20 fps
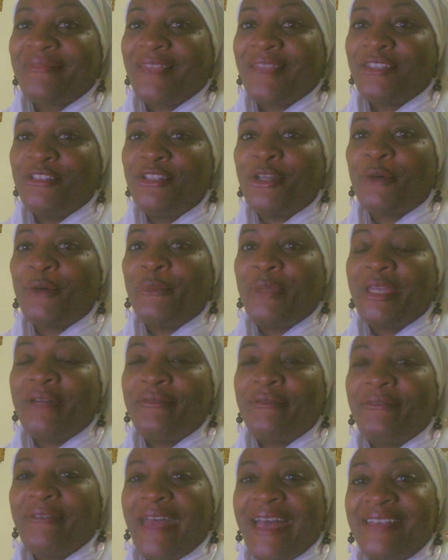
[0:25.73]
We are
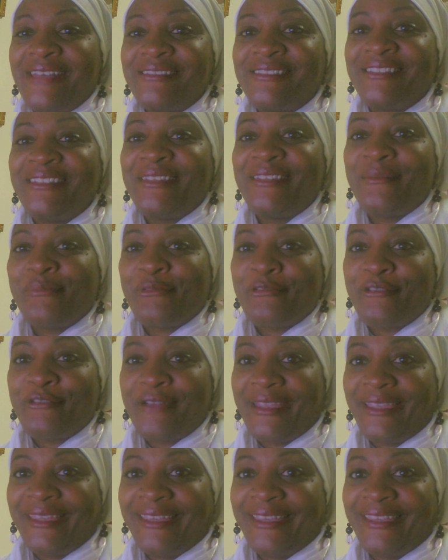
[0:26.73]
fasting and
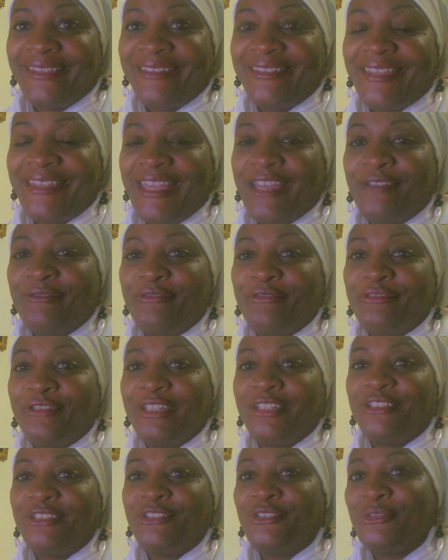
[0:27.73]
praying
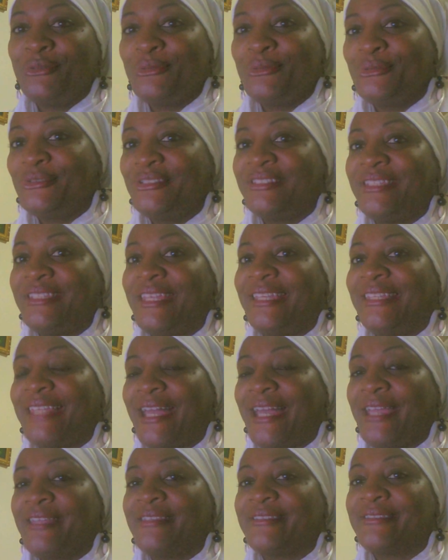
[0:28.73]
every Tuesday
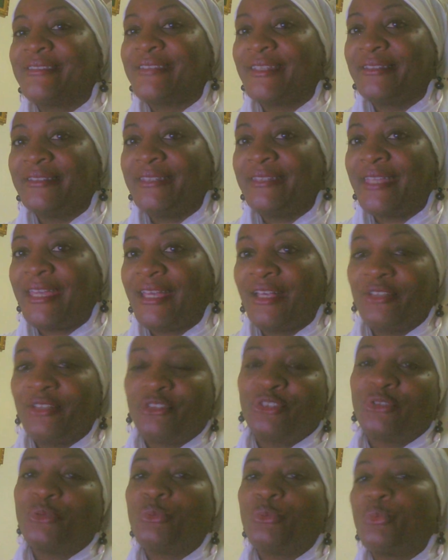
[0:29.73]
night sundown
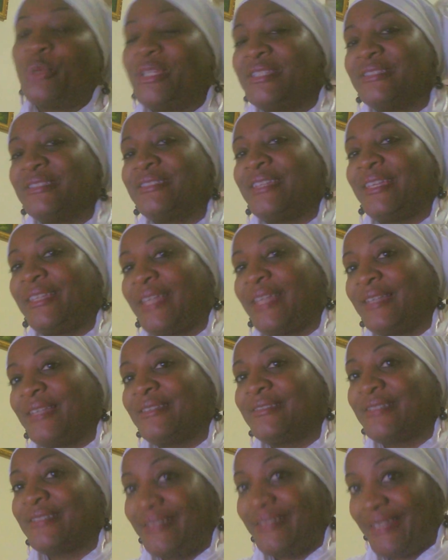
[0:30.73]
to Wednesday night
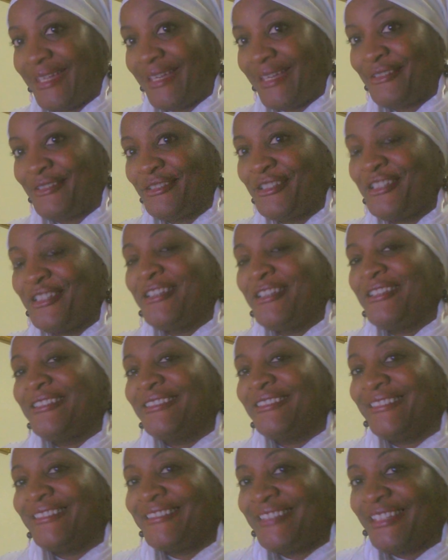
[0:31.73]
sundown.
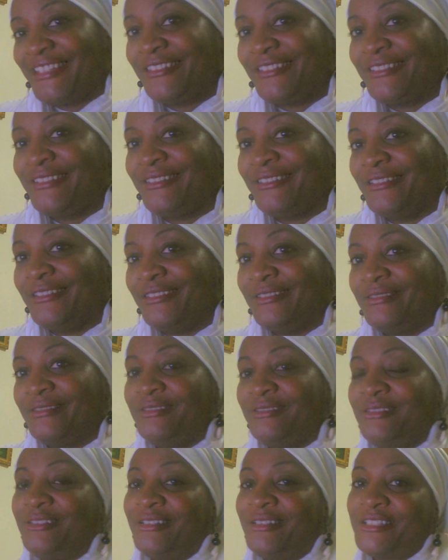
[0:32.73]
So just to,
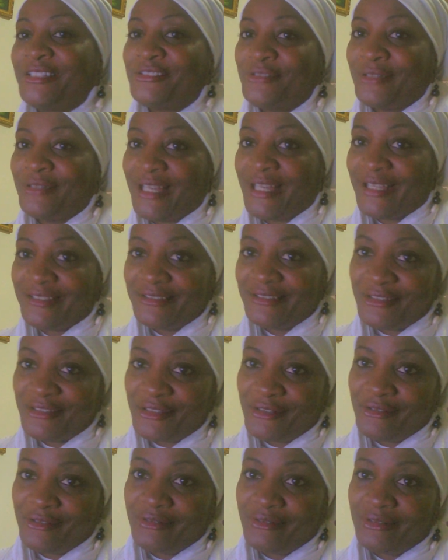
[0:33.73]
let you guys
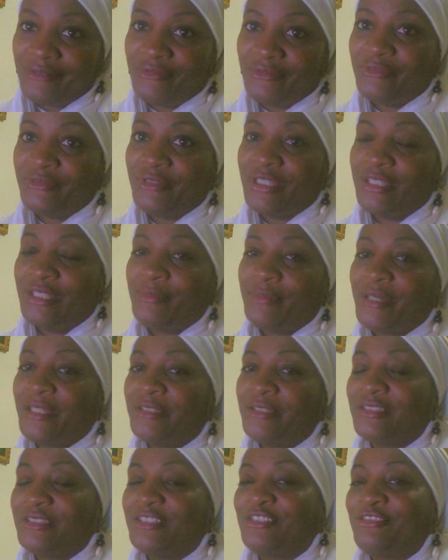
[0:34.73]
know if
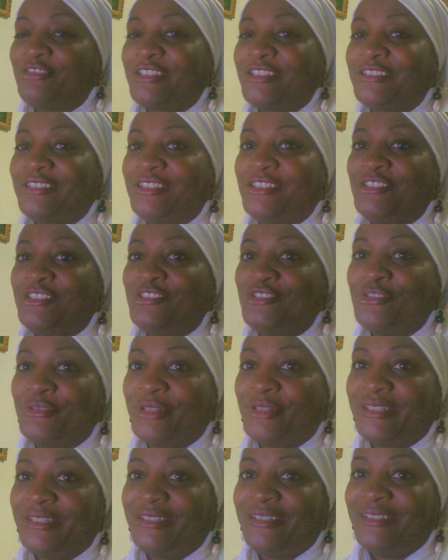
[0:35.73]
anybody's interested in
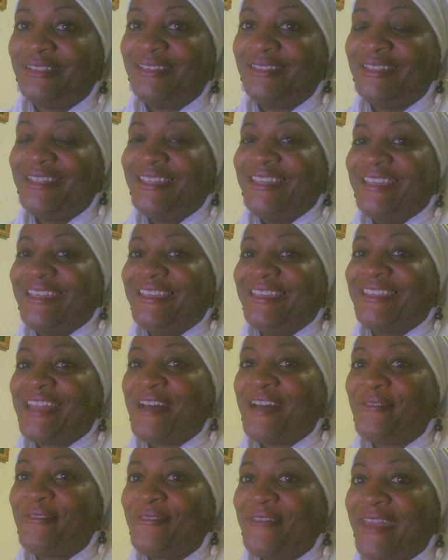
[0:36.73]
joining in
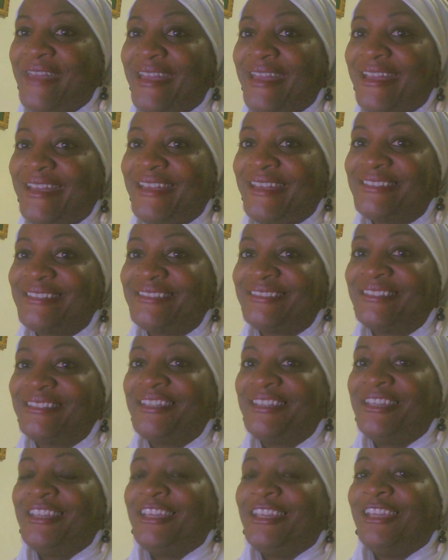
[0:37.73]
our fast.
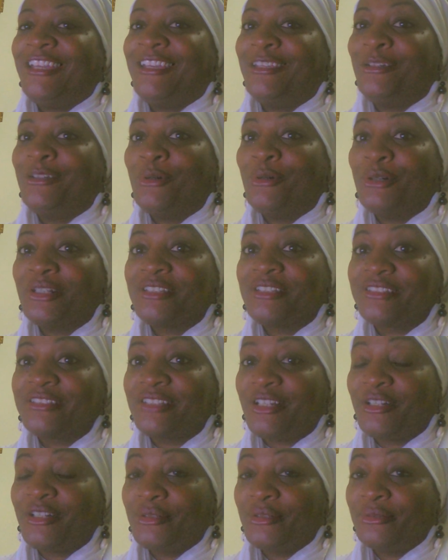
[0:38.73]
And
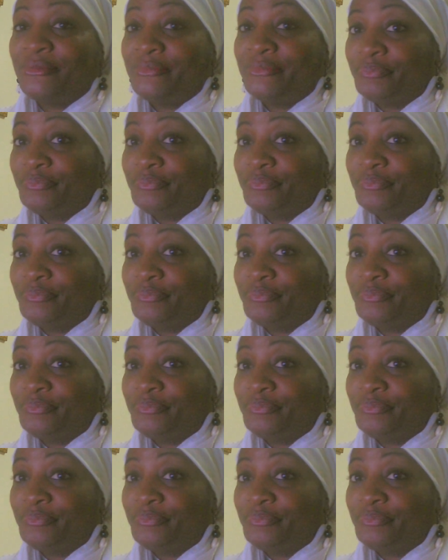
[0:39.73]
also,